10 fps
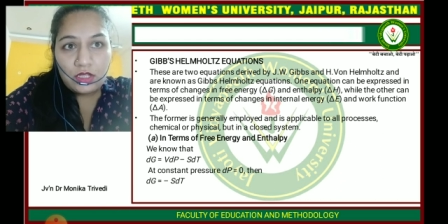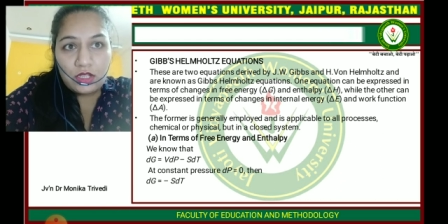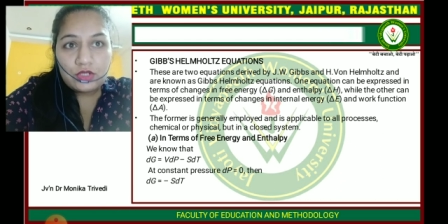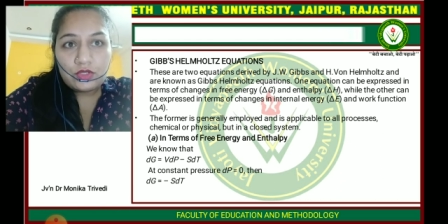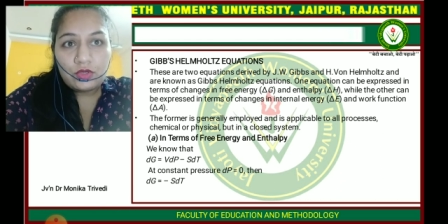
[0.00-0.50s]

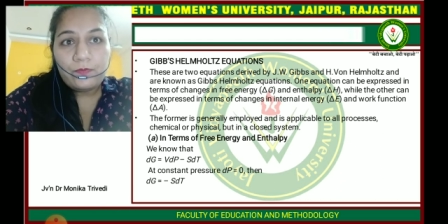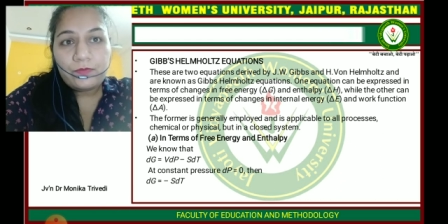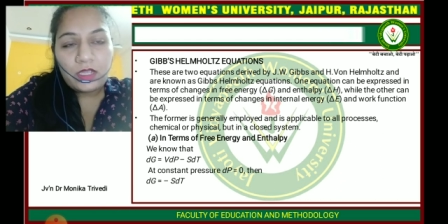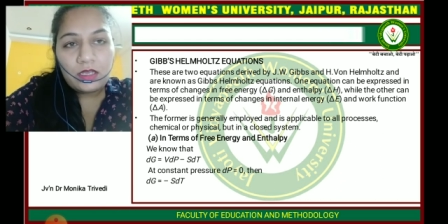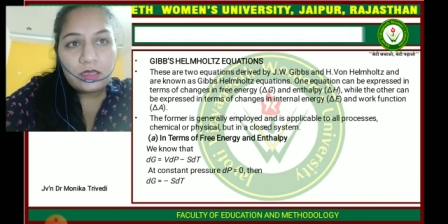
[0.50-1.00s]
So
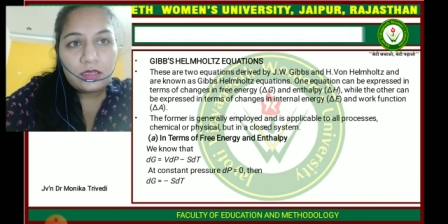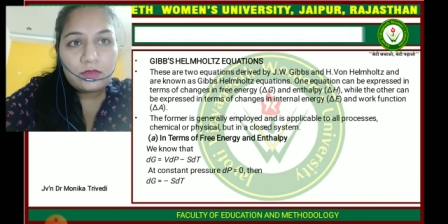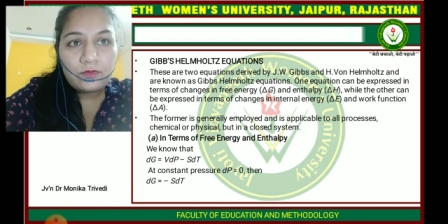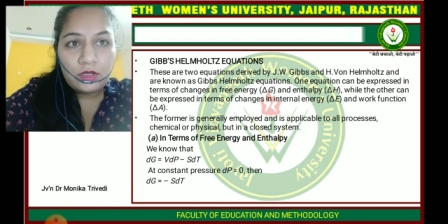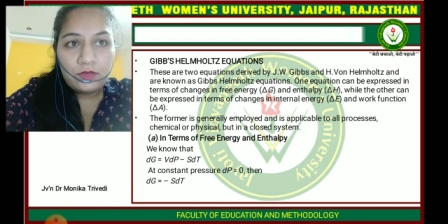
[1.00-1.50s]

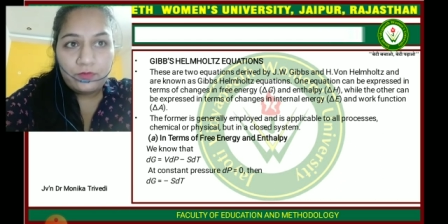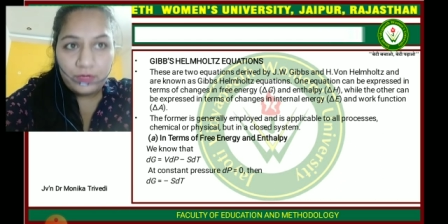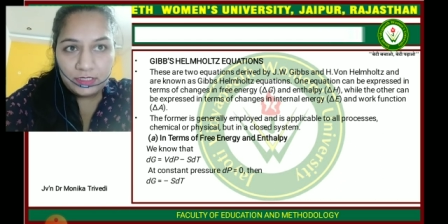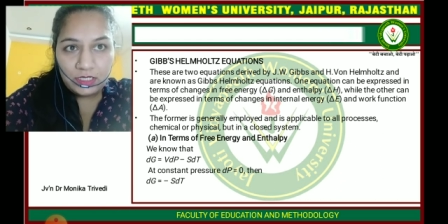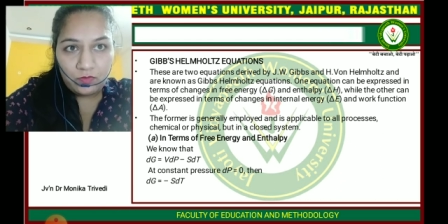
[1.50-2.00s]
for a
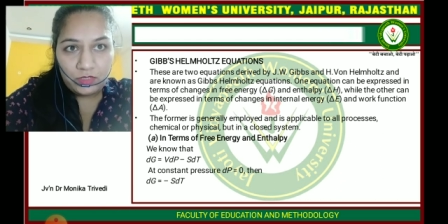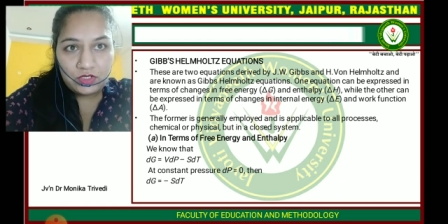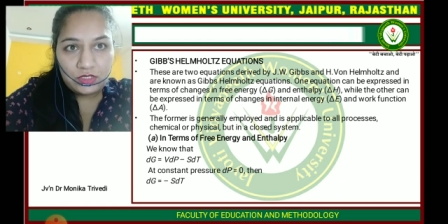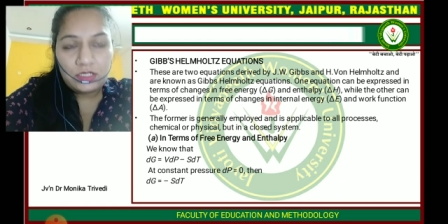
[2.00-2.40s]
first equation